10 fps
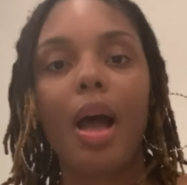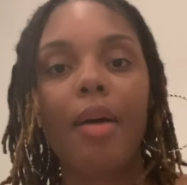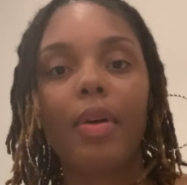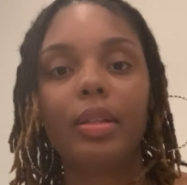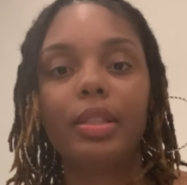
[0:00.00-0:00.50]
I
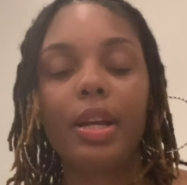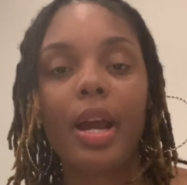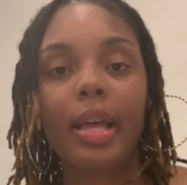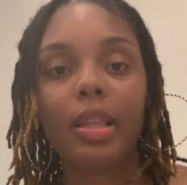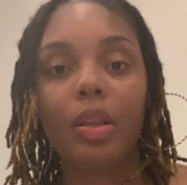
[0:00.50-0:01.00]
volunteer
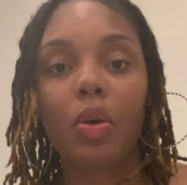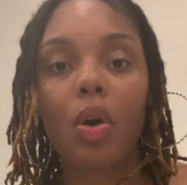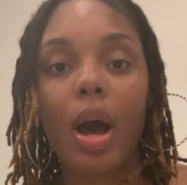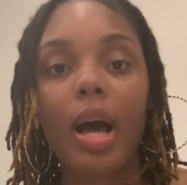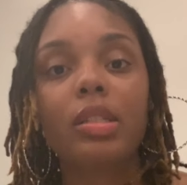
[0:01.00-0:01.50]
at the local
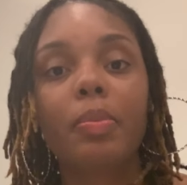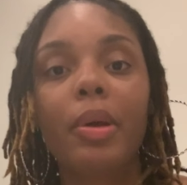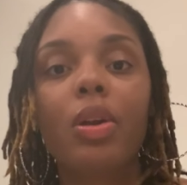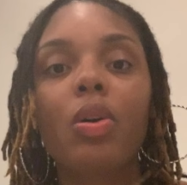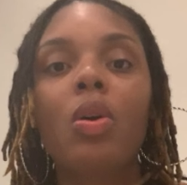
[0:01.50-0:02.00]

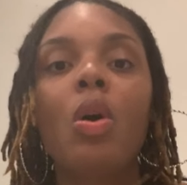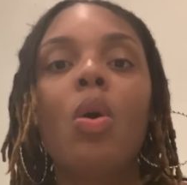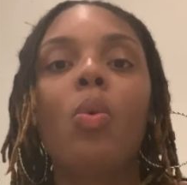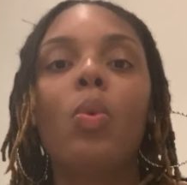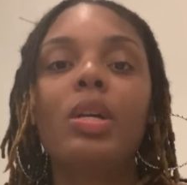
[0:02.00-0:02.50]
hospital
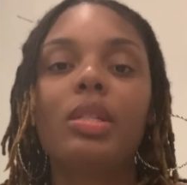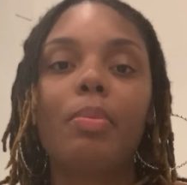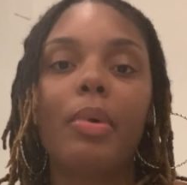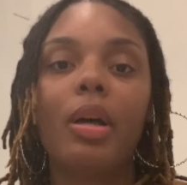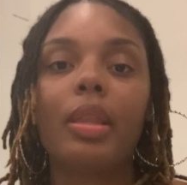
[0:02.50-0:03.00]
once a
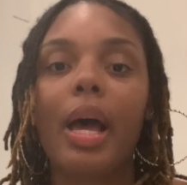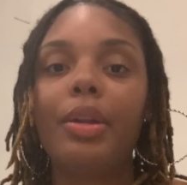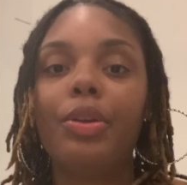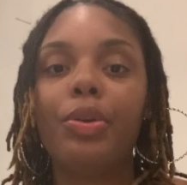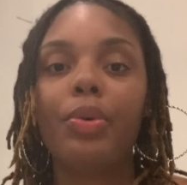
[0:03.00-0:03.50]
month I
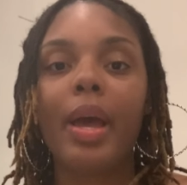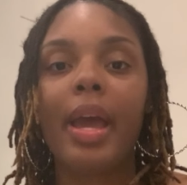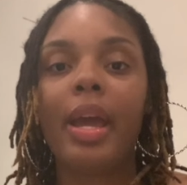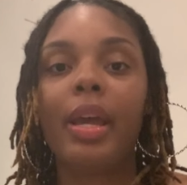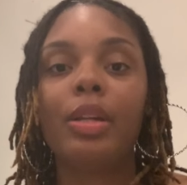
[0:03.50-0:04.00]
do
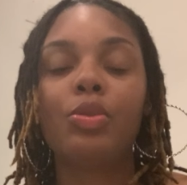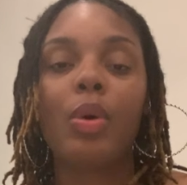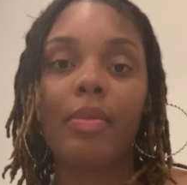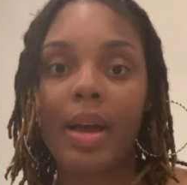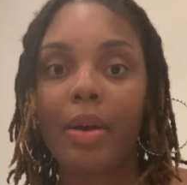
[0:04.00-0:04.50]
a
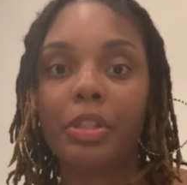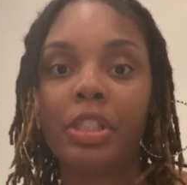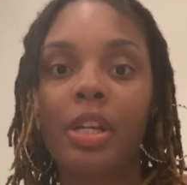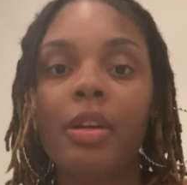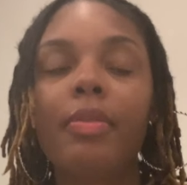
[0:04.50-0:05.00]
12 hour
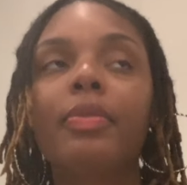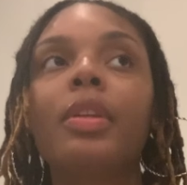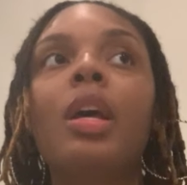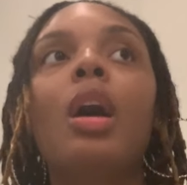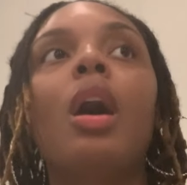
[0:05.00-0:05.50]
shift
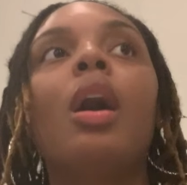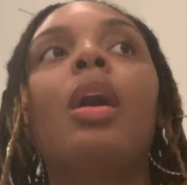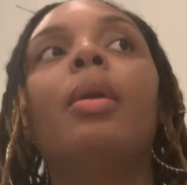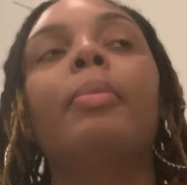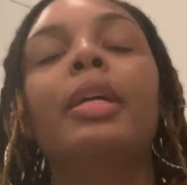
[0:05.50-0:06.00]

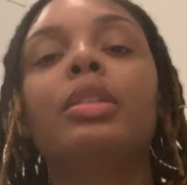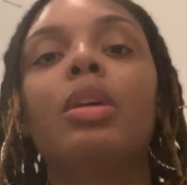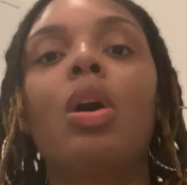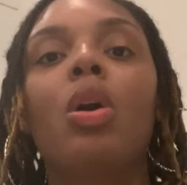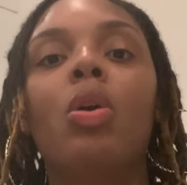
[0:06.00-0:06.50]
um, and
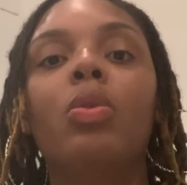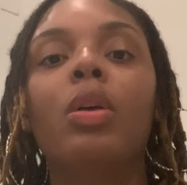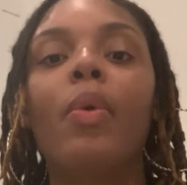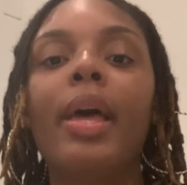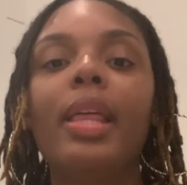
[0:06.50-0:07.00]
so the
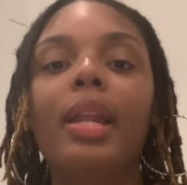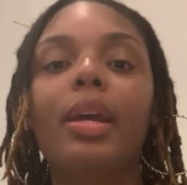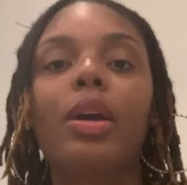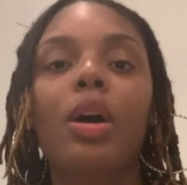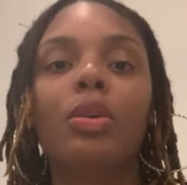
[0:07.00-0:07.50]
way that
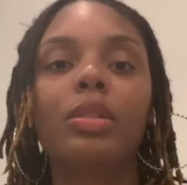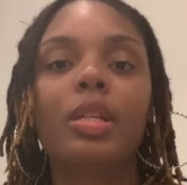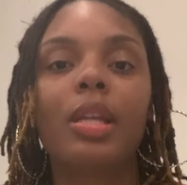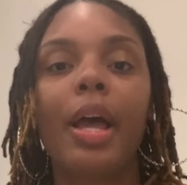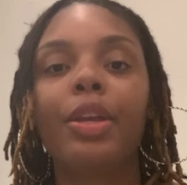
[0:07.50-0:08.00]
it goes
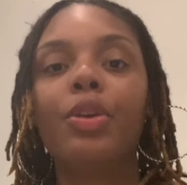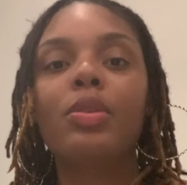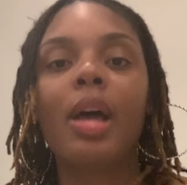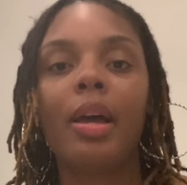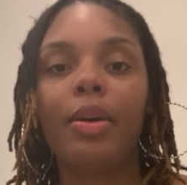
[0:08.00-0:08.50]
is like you
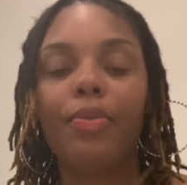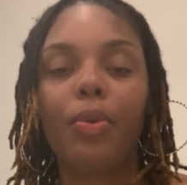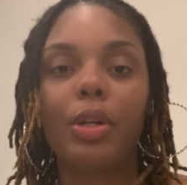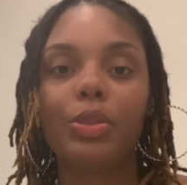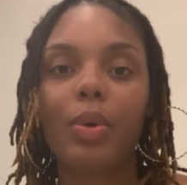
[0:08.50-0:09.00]
sign up
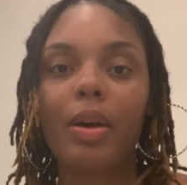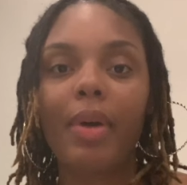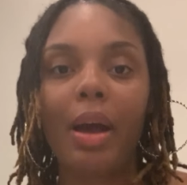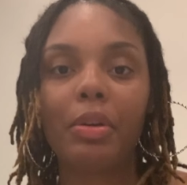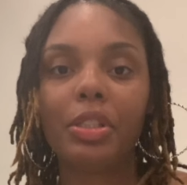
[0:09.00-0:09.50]
for a 12
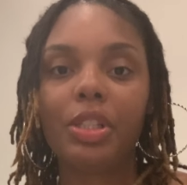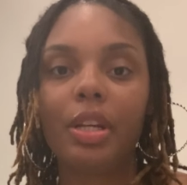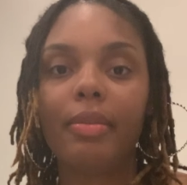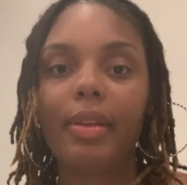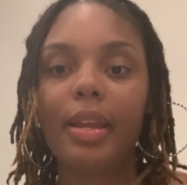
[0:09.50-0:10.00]
hour
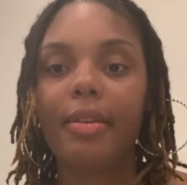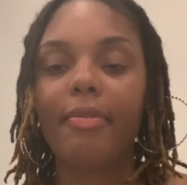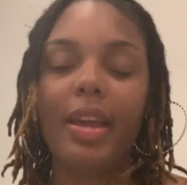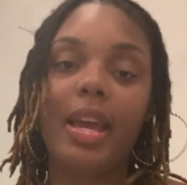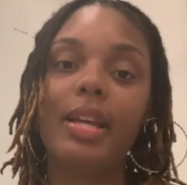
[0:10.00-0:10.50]
shift in
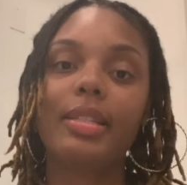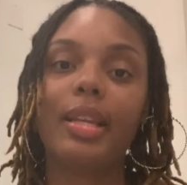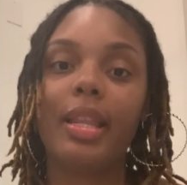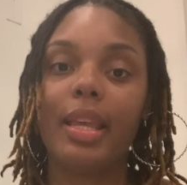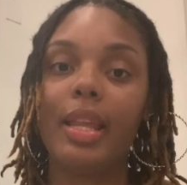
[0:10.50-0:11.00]
advance,
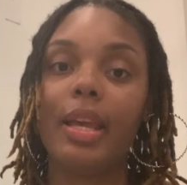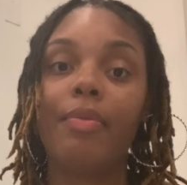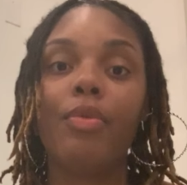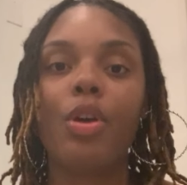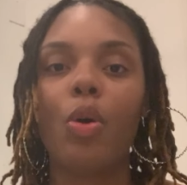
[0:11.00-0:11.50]
and then
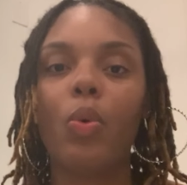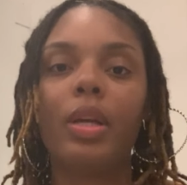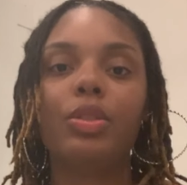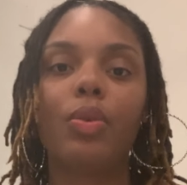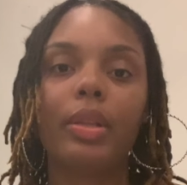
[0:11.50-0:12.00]
if no
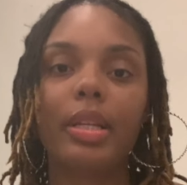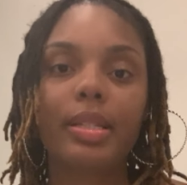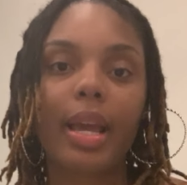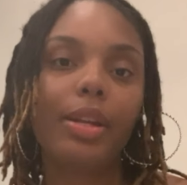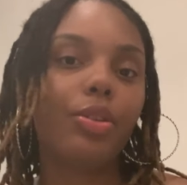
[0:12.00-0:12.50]
one's on the
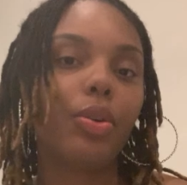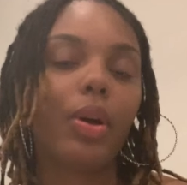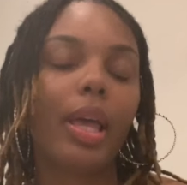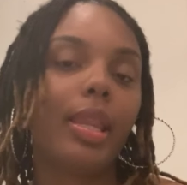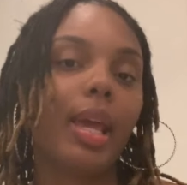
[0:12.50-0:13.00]
schedule
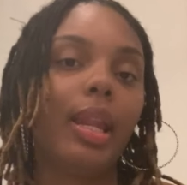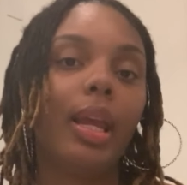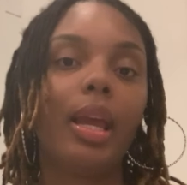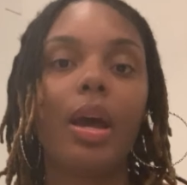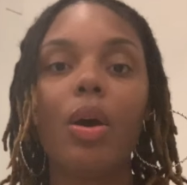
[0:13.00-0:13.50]
and they
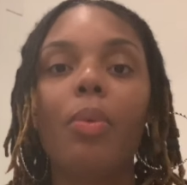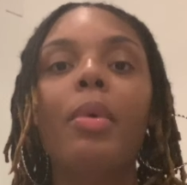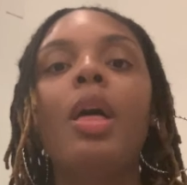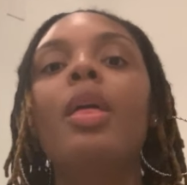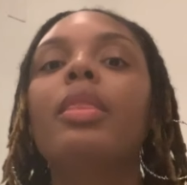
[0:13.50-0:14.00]
need help,
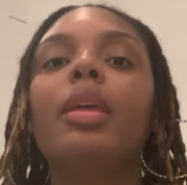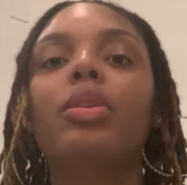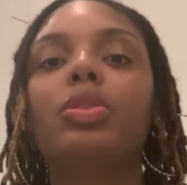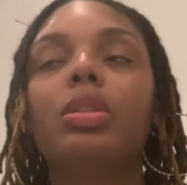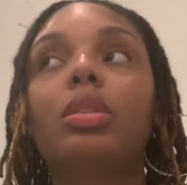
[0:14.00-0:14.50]

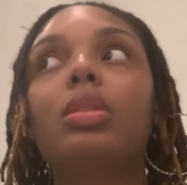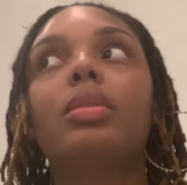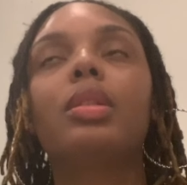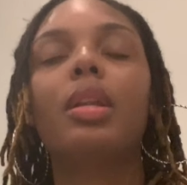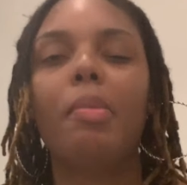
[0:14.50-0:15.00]
they'll
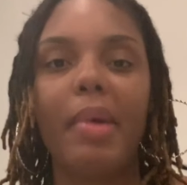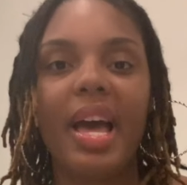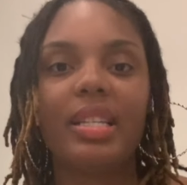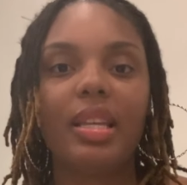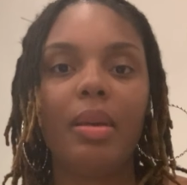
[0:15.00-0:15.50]
just send a
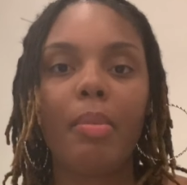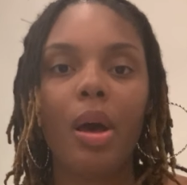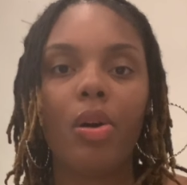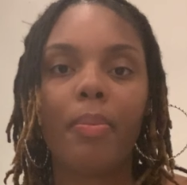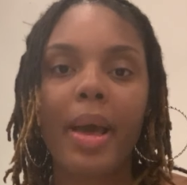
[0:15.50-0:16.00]
mass
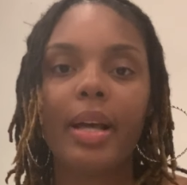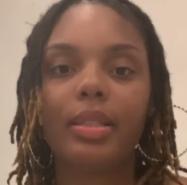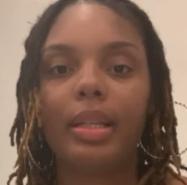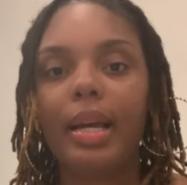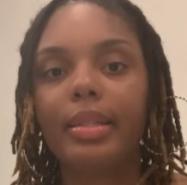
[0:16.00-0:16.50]
email or mass
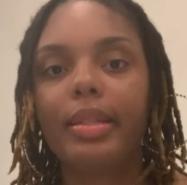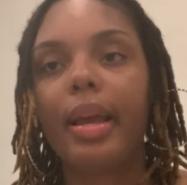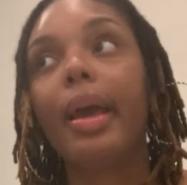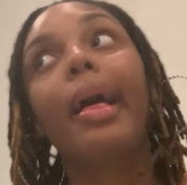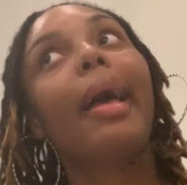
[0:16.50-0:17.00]
text
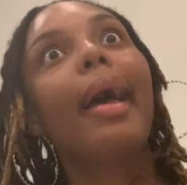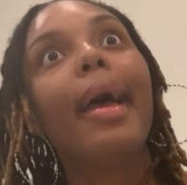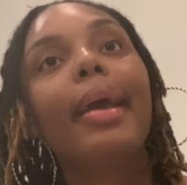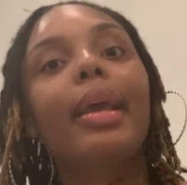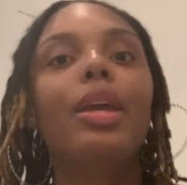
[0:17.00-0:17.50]
saying, like,
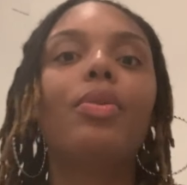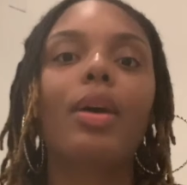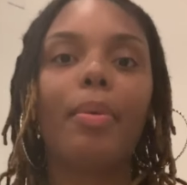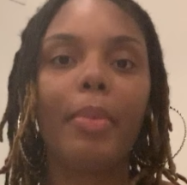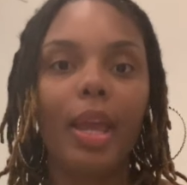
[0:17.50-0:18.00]
hey, can you
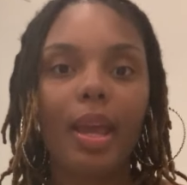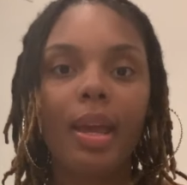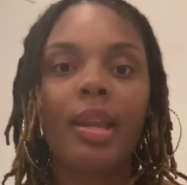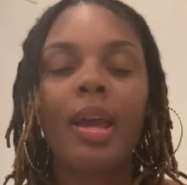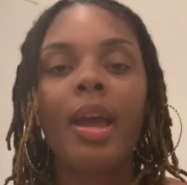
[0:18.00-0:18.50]
come
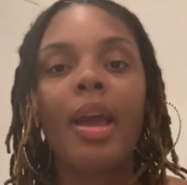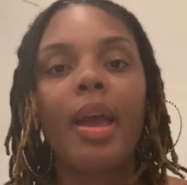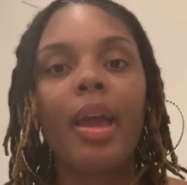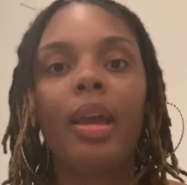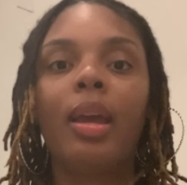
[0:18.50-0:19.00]
in
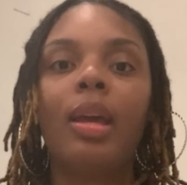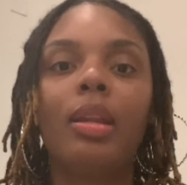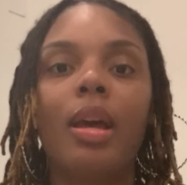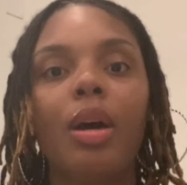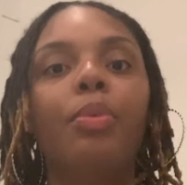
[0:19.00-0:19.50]
and
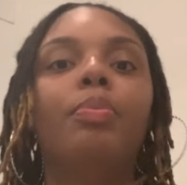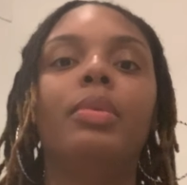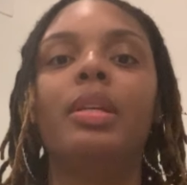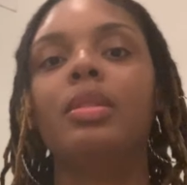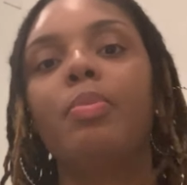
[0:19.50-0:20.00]
help
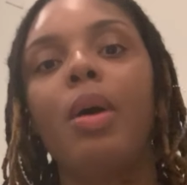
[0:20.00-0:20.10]
this